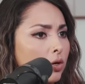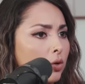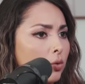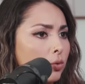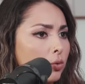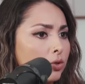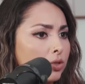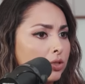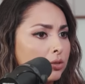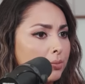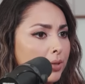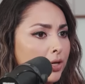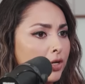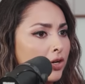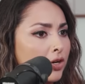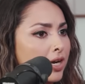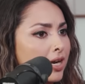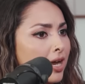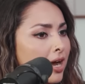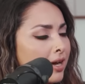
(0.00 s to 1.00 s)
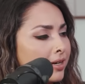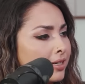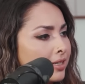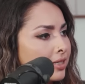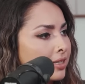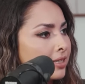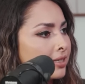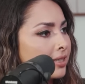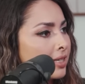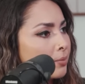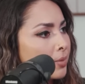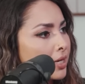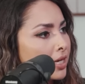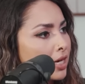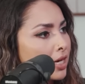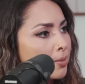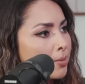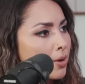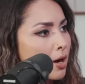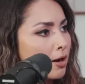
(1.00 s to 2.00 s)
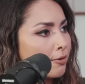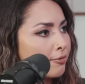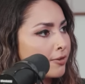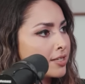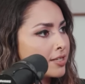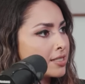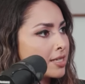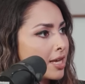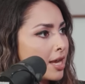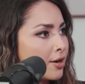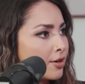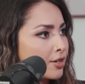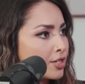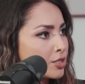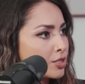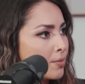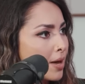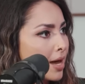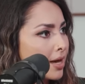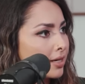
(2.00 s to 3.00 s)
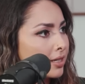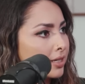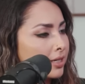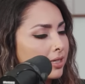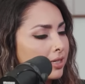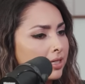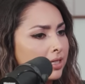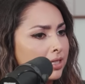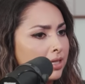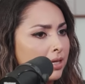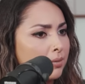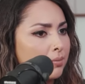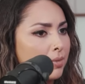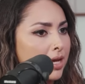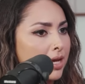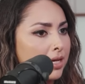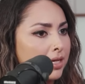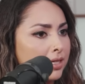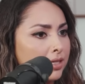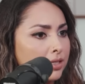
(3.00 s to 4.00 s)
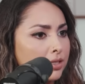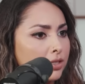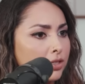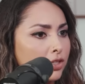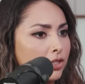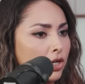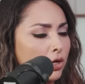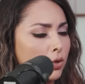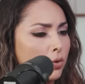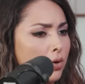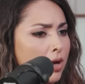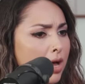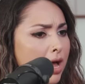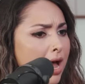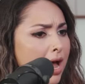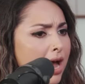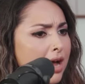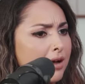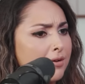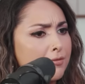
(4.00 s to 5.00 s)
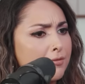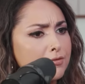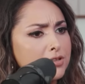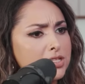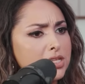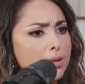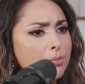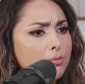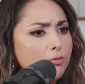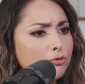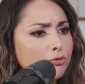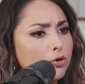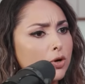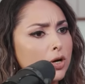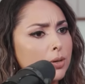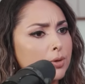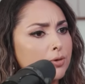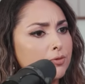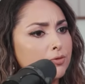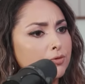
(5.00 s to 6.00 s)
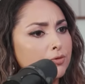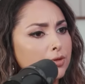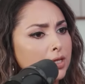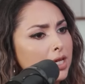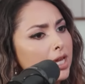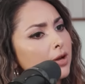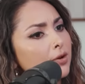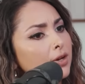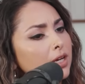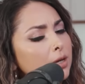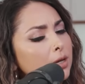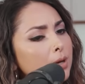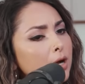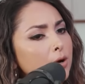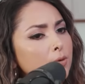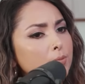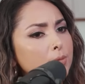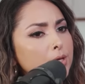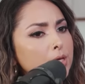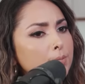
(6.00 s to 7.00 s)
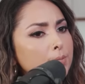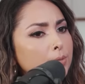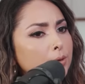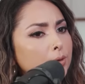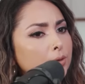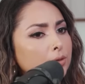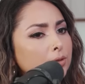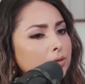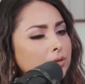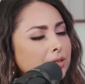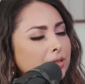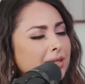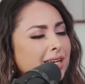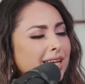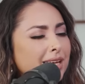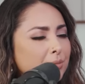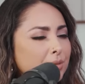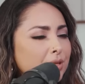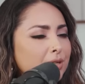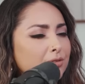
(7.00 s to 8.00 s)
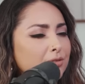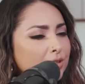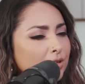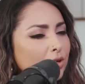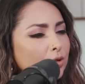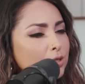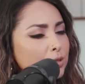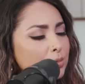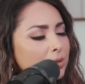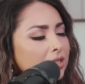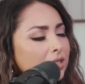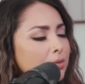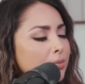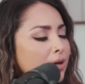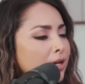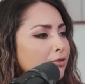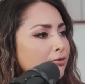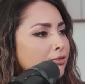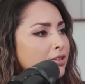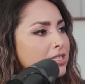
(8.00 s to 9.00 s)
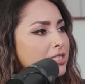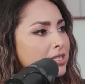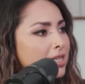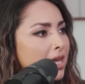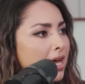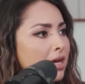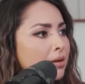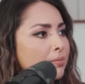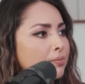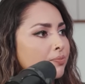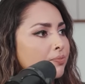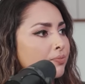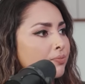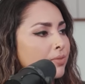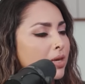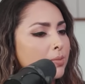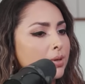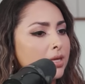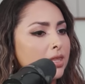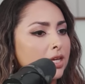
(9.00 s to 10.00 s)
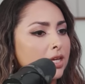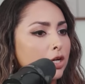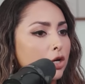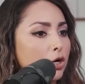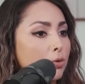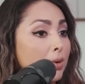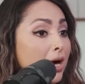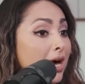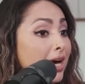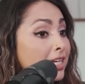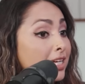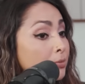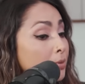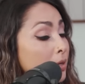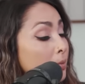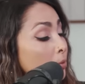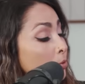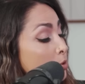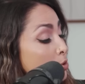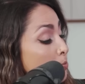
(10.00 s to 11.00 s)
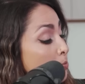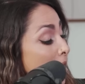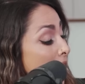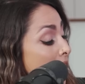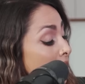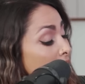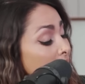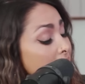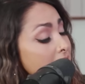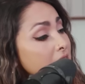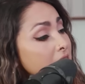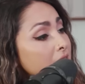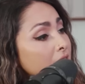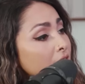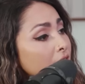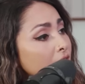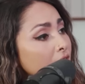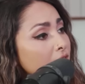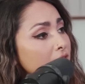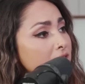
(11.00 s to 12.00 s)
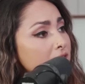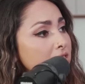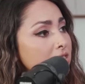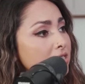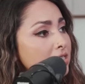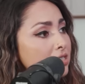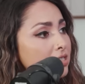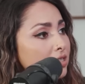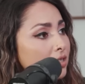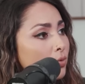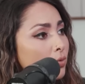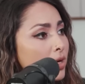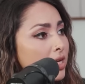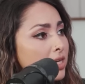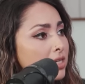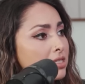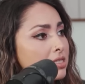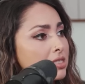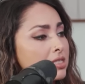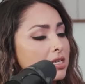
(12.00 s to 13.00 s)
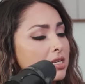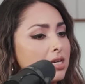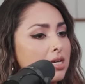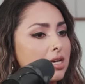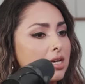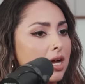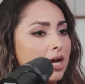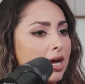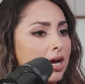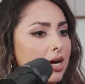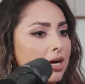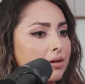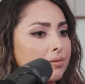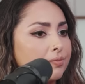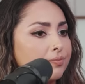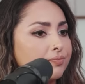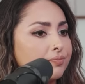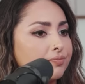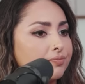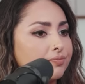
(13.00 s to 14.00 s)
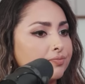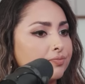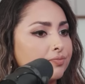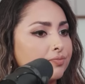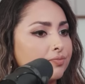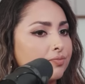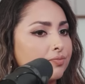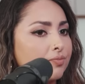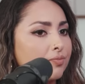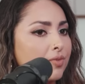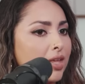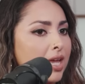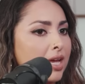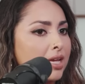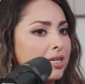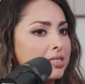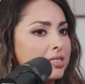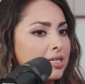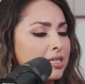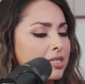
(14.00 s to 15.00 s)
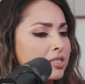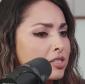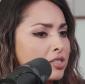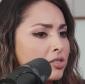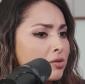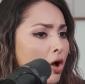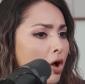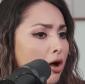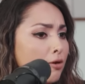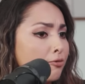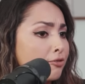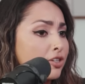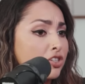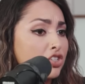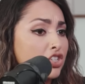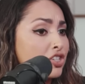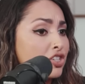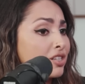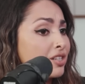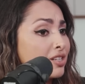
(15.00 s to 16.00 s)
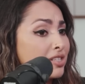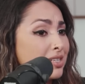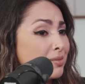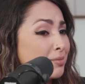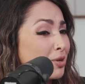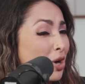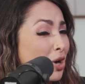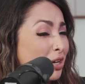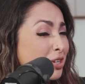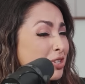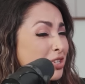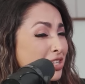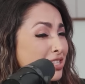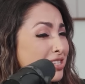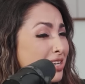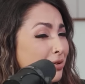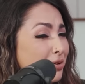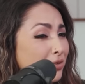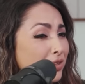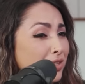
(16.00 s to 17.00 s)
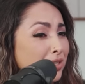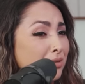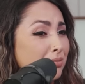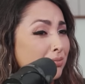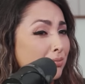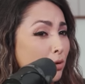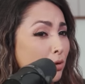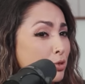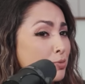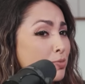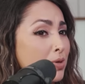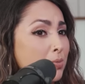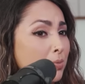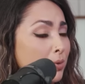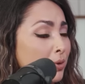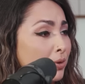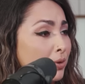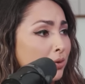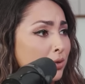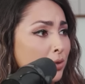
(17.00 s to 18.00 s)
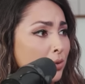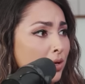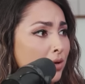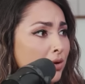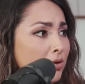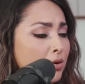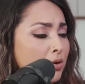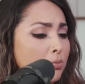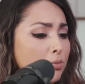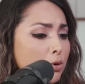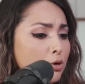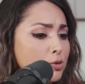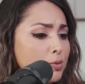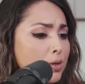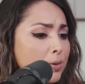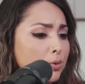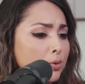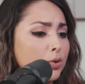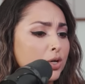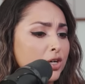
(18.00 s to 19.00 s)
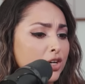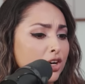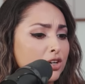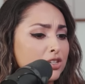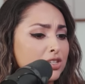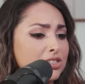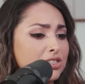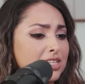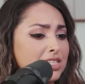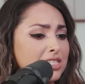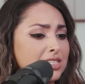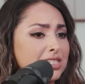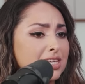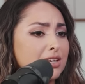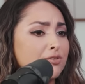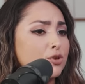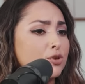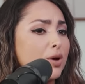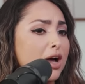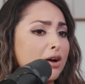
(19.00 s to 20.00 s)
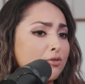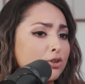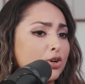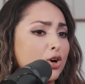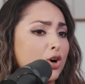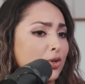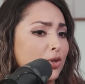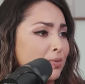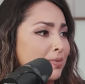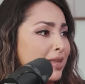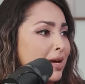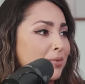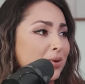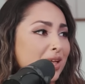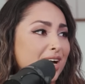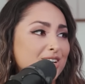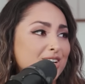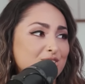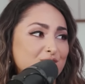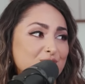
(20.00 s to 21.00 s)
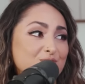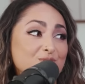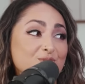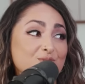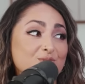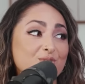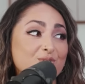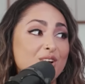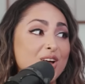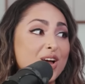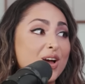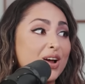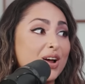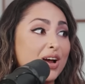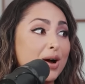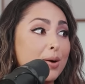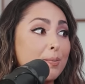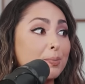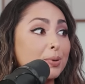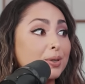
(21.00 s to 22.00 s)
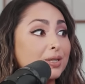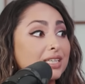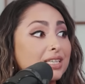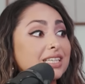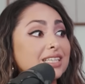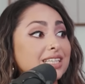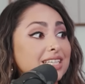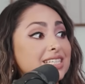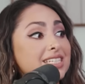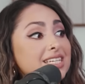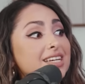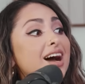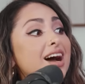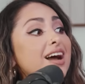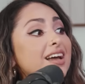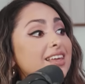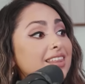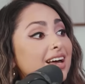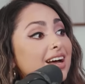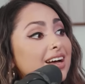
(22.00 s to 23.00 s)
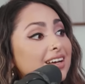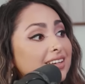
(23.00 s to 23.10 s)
Well, they're better at hiding it. They may come off as charismatic. They may, you know, have some form of caring about people again, but if it ultimately benefits them, maybe they go behind people's backs in their narcissistic ways. And it's often just in the subconscious. I don't think most people who are narcissists, if you ever call them that, will actually completely deny that.